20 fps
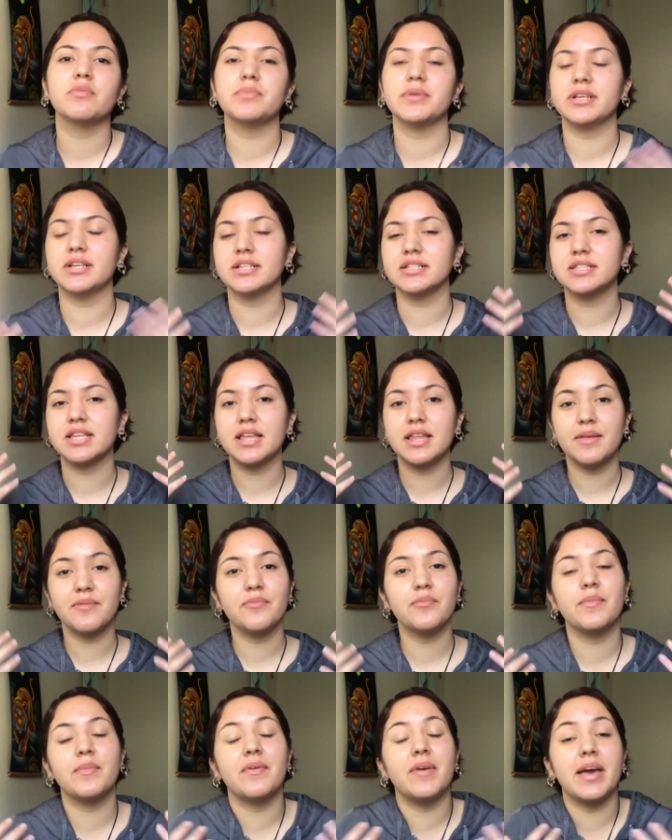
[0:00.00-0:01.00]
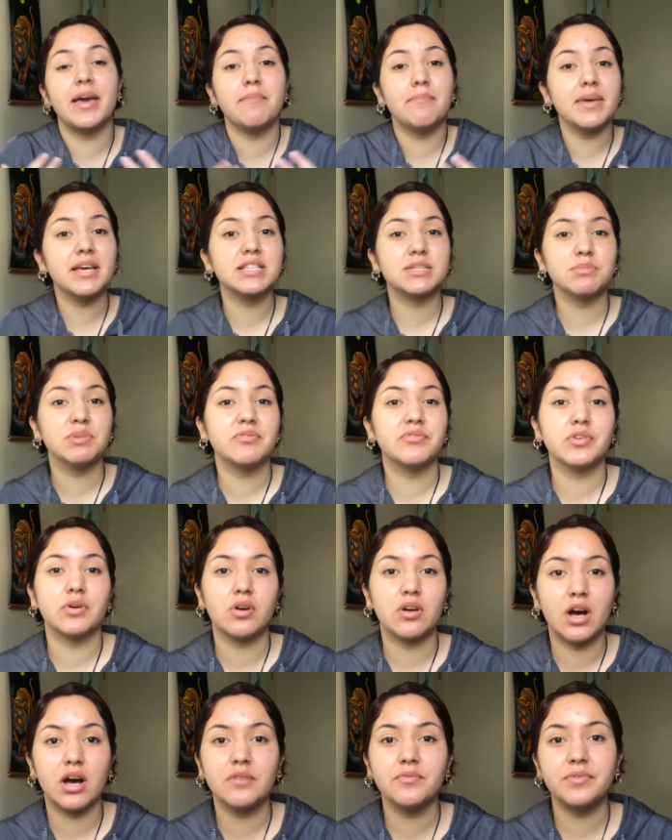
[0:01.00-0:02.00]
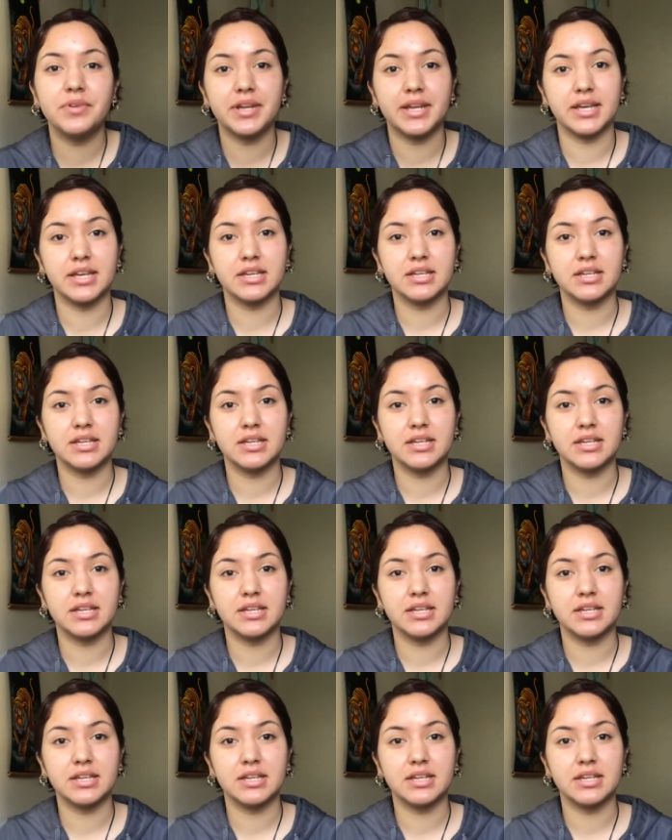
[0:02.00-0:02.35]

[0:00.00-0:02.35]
because it makes me feel confident.